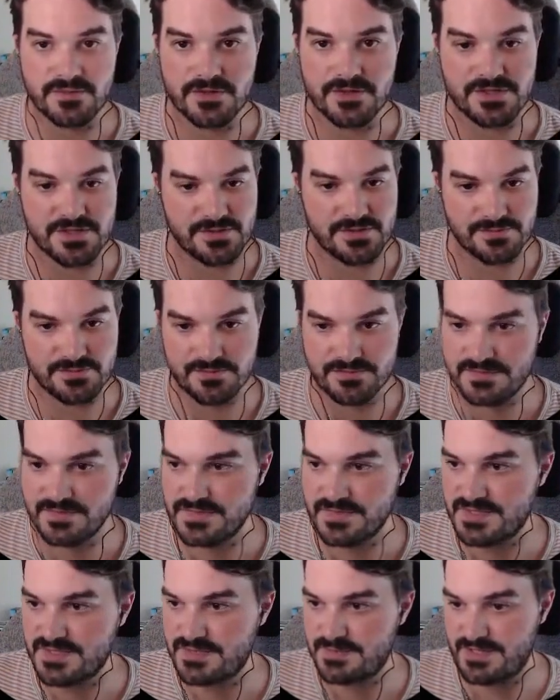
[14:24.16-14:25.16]
got a new
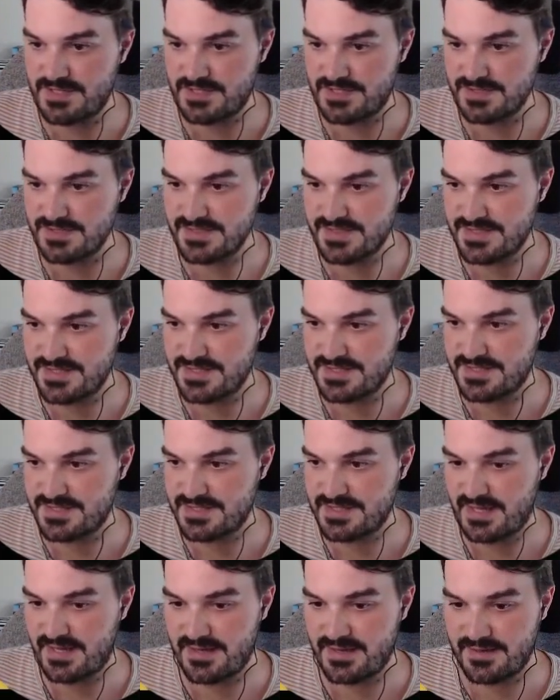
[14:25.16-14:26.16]
specialist,
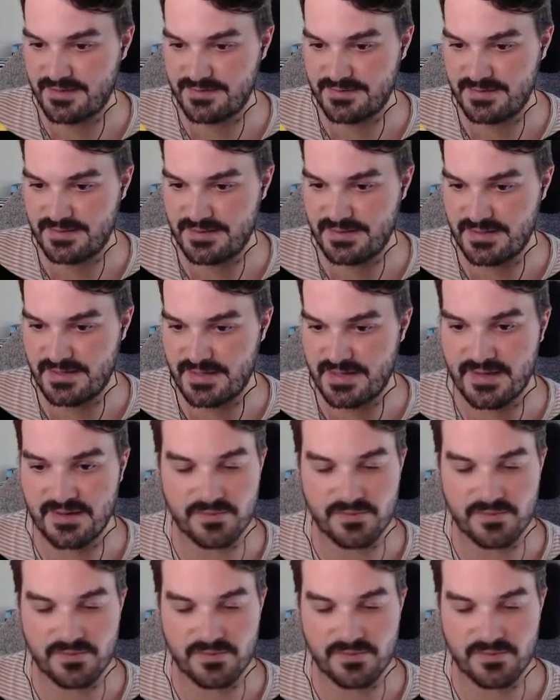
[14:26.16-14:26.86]
scout. Yeah,